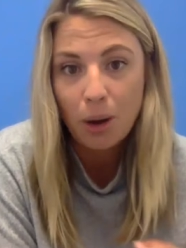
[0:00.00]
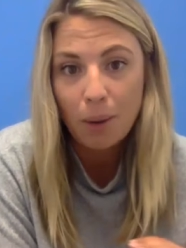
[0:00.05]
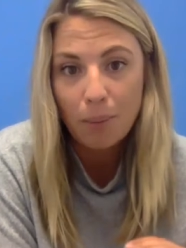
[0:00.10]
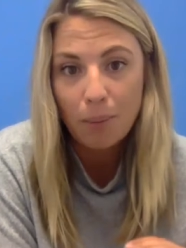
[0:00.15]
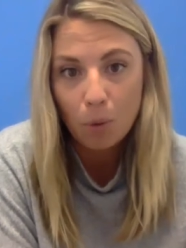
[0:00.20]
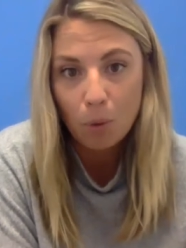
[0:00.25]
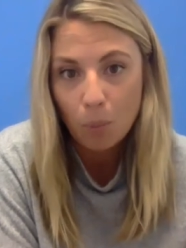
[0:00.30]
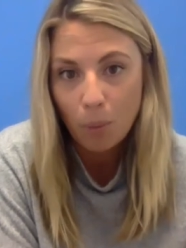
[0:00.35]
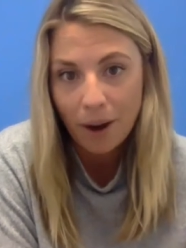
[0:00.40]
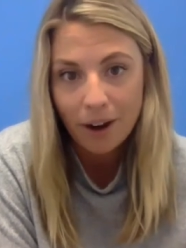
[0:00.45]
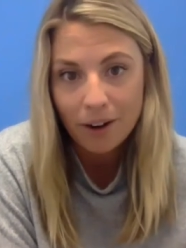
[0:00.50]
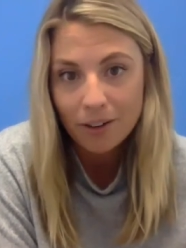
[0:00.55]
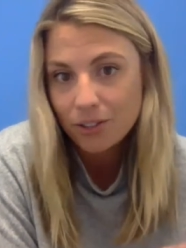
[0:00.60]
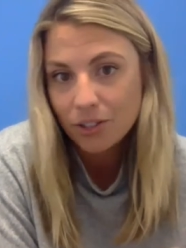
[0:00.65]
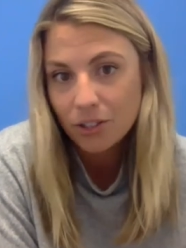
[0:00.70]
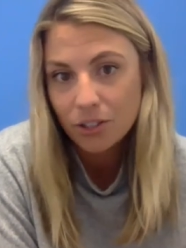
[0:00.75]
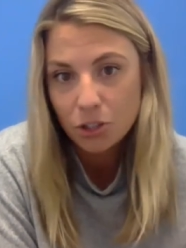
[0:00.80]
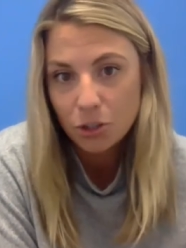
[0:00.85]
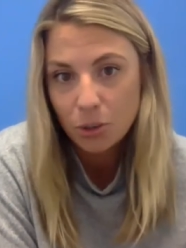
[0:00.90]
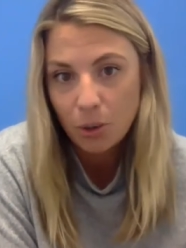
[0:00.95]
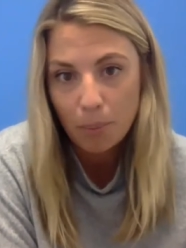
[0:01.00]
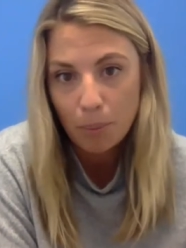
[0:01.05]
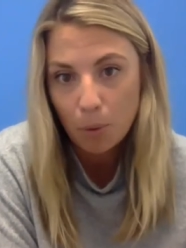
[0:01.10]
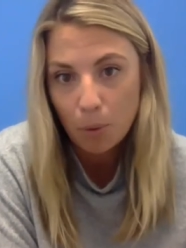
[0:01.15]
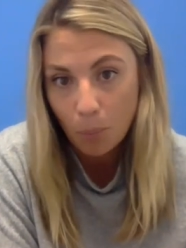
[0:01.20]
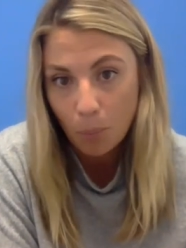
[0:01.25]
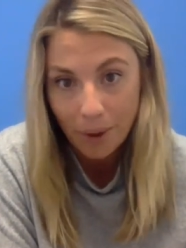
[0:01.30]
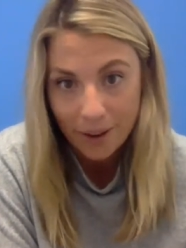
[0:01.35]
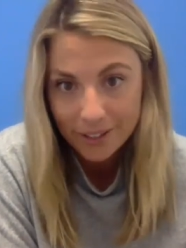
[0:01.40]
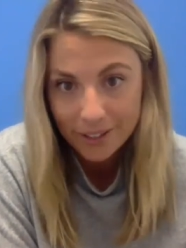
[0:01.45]
up or where it's going to show up
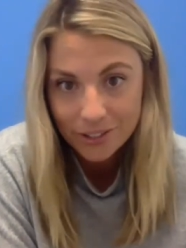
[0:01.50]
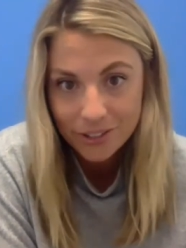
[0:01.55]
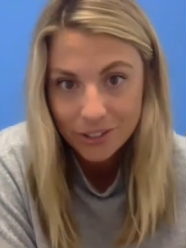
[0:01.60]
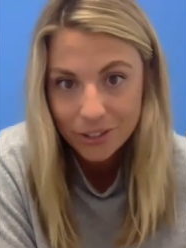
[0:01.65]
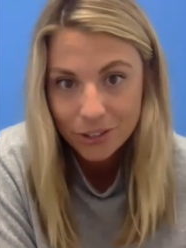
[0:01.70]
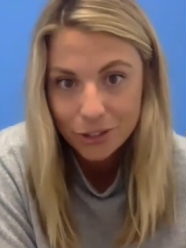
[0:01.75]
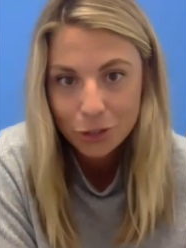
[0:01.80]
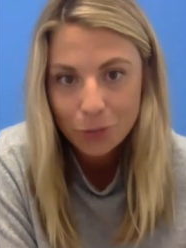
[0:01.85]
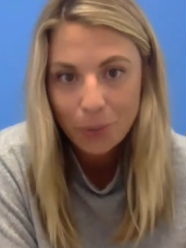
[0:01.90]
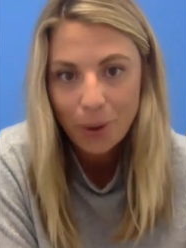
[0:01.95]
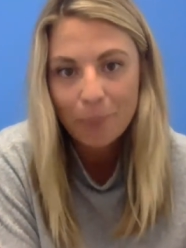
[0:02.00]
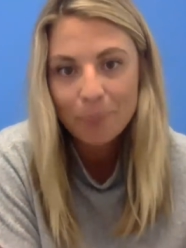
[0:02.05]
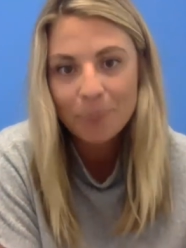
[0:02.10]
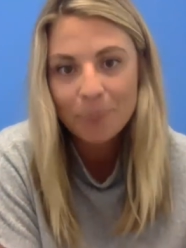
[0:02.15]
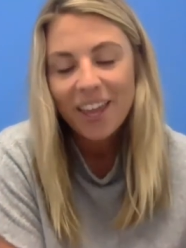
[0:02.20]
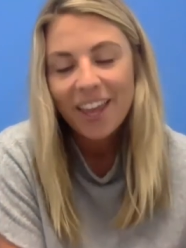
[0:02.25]
or when it's going to show up.